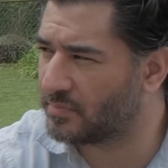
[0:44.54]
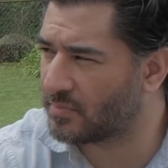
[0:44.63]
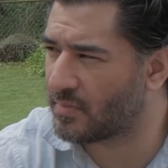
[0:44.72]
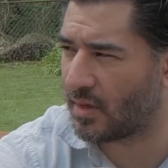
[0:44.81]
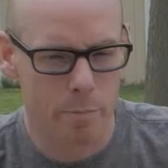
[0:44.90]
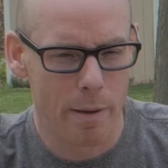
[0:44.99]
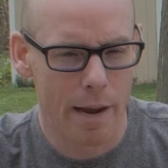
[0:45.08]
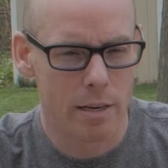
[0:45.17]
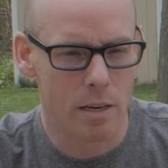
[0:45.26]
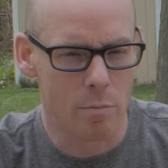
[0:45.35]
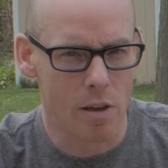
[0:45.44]
I
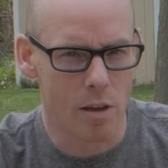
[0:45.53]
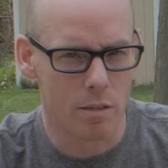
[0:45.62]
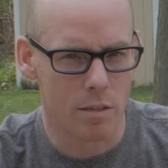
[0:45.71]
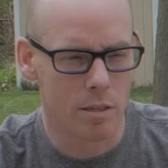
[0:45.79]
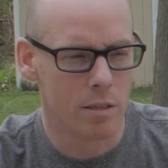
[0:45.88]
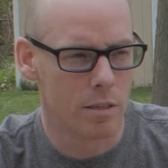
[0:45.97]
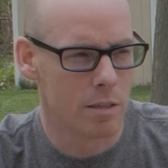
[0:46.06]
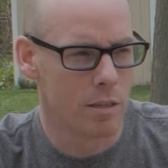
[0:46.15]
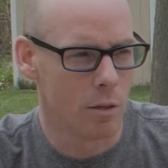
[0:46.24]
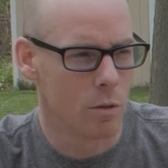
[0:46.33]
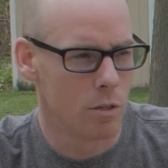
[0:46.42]
respect it because this is
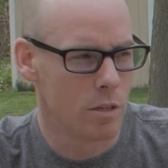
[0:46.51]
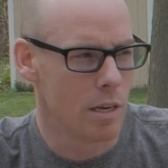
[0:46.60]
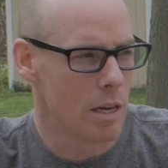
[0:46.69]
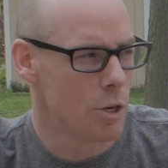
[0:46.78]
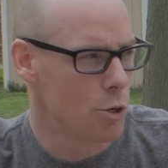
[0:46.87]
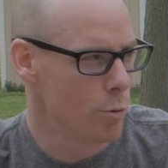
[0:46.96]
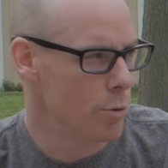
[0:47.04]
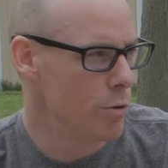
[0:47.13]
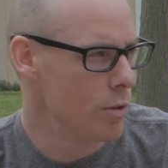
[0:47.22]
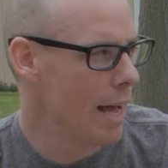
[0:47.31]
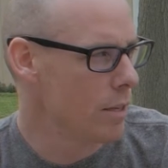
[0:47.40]
still sticking true
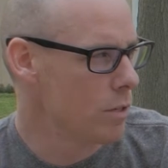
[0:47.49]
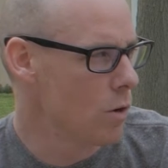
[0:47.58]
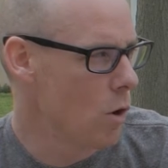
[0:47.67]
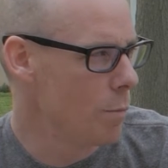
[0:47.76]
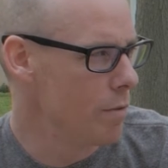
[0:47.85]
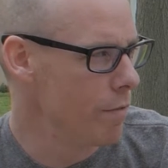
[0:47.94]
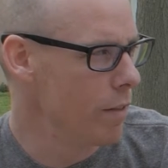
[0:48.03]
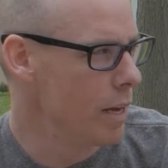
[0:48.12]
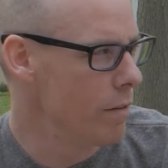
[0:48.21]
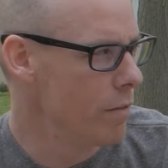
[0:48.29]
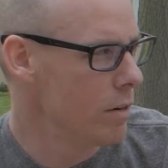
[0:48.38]
to that Sculpin
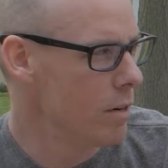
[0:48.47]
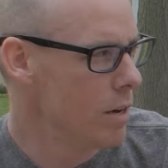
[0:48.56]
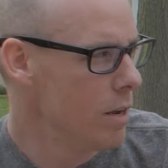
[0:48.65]
flavor.